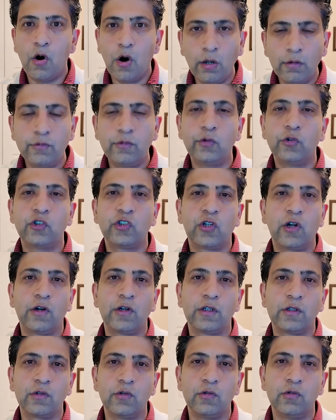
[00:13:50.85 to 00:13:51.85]
all of those
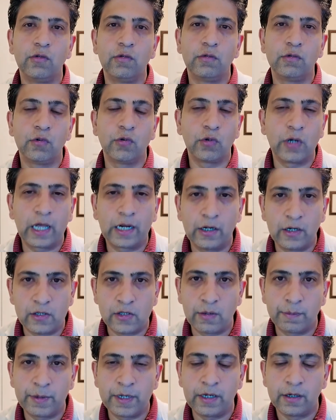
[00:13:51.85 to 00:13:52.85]
starting to kind of
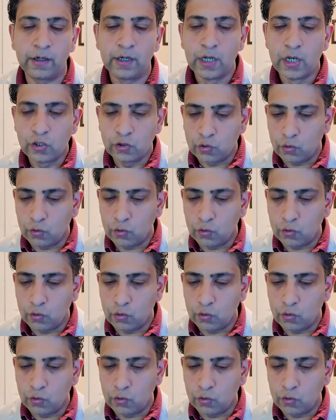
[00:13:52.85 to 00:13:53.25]
disappear.